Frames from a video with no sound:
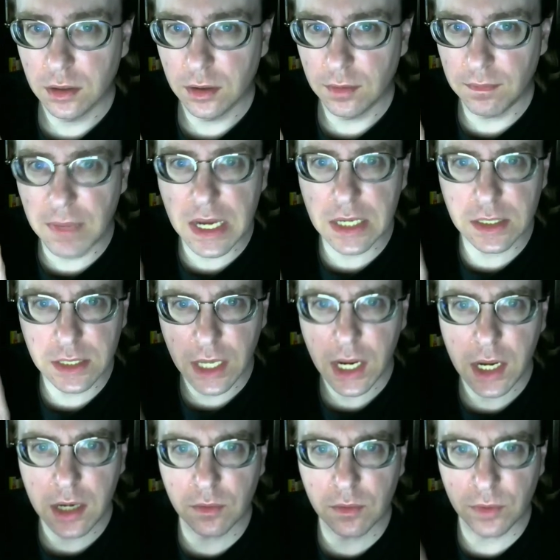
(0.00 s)

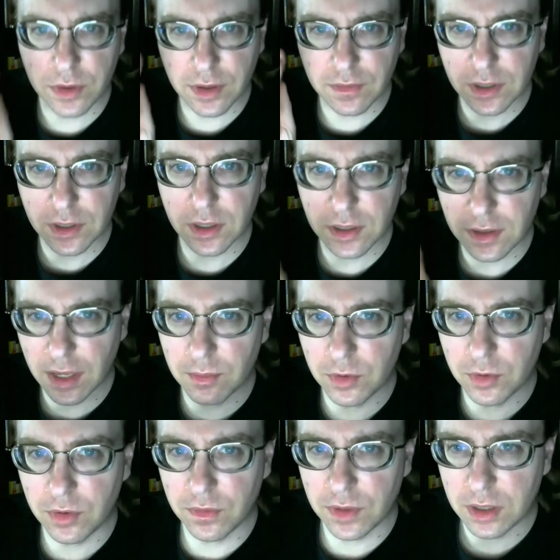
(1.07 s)
maintain what they've done in that
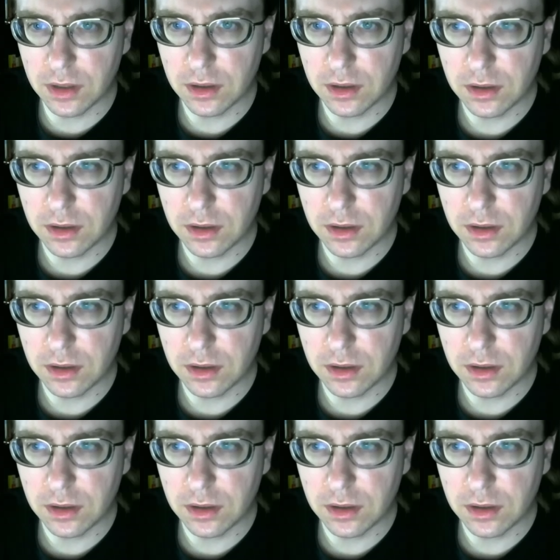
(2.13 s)
movie,